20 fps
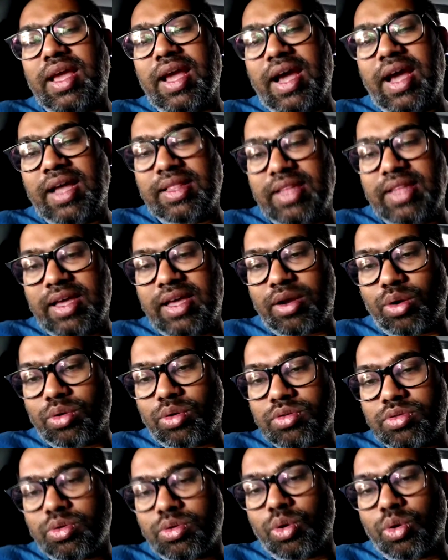and they are
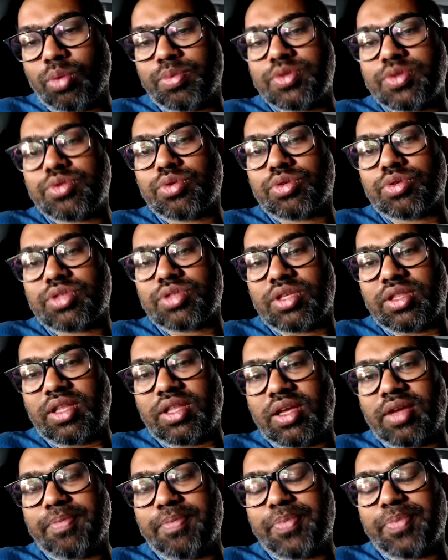also open
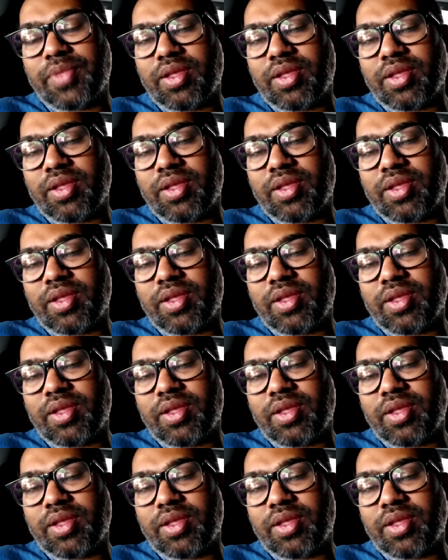sourcing